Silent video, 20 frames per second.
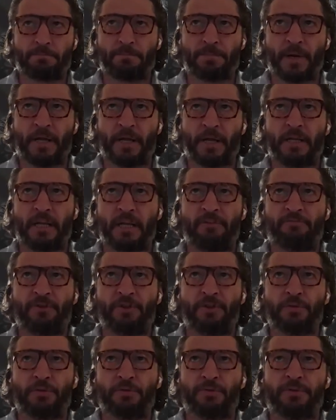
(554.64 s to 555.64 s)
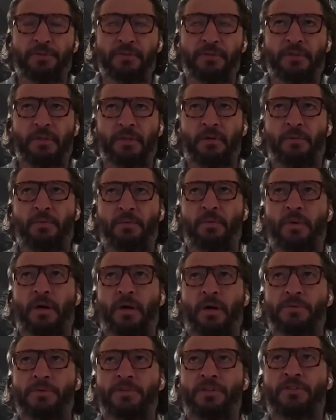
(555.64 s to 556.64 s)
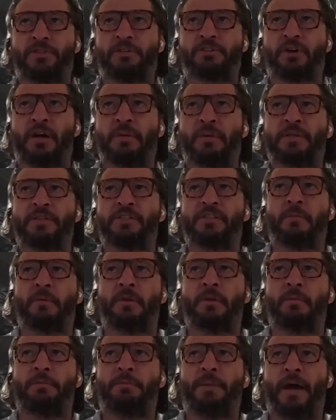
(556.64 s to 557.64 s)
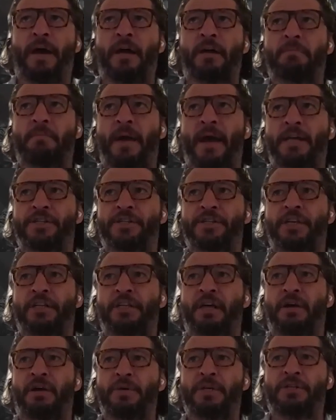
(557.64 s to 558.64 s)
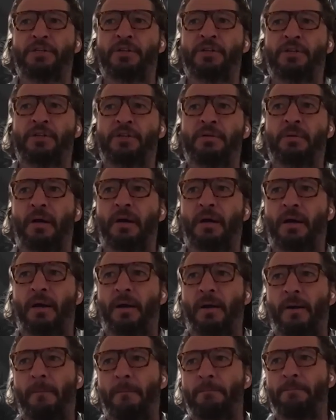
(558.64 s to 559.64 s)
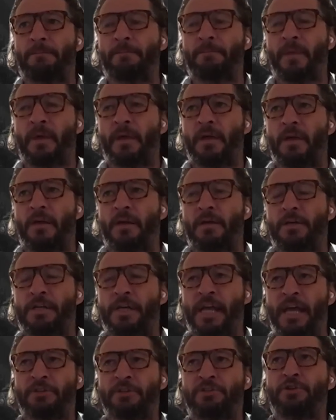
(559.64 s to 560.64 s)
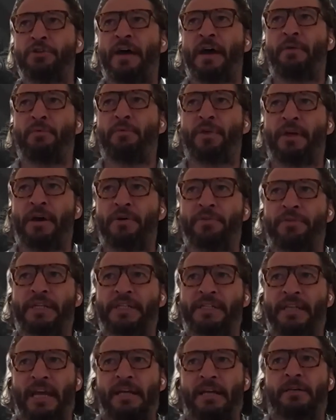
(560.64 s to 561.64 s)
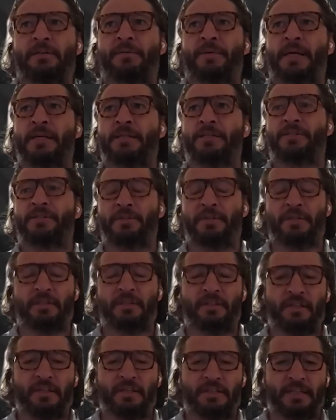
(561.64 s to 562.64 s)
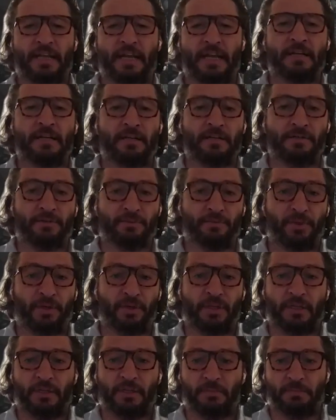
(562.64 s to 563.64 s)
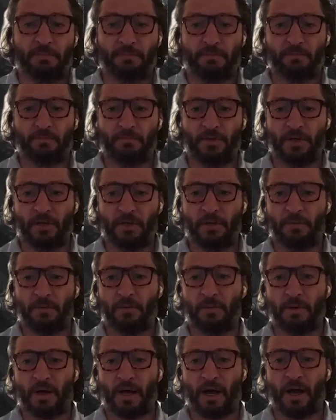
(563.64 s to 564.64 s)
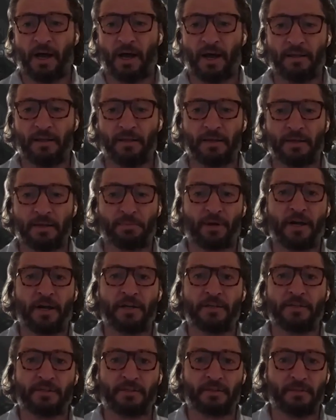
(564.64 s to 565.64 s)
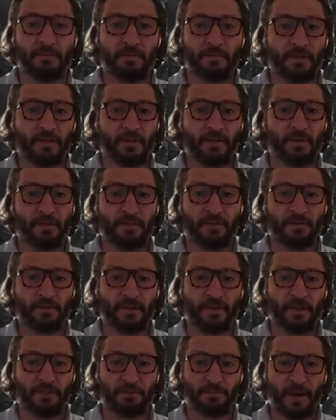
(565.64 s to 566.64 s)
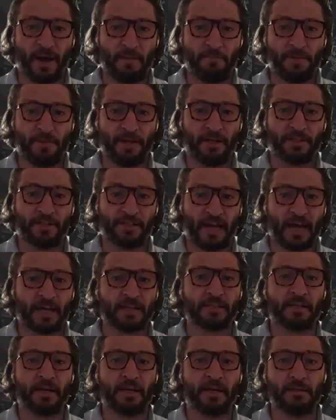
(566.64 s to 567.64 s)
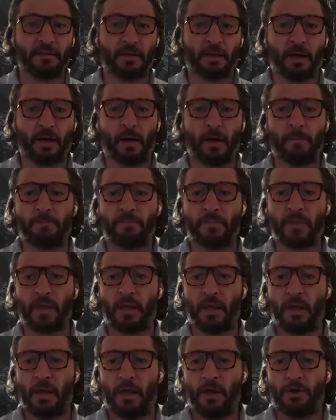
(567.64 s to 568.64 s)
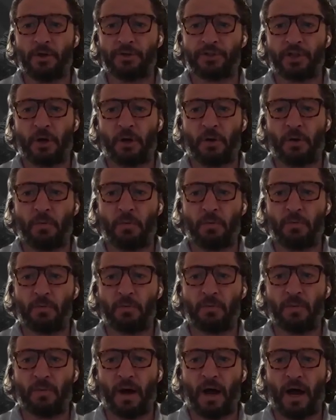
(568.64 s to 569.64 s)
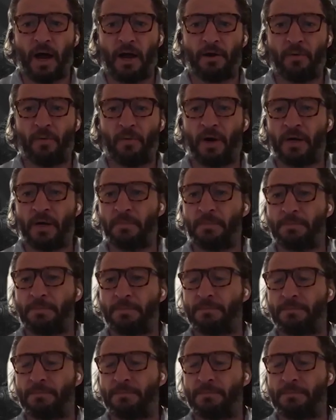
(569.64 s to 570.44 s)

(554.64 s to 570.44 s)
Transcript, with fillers: but if you, you know, I was just describing some of the pattern matching that we do. Um, you can't do that without the data, right? So the the data is really, you know, highly prized. You know, it's it's my biggest asset. Um, so I don't want to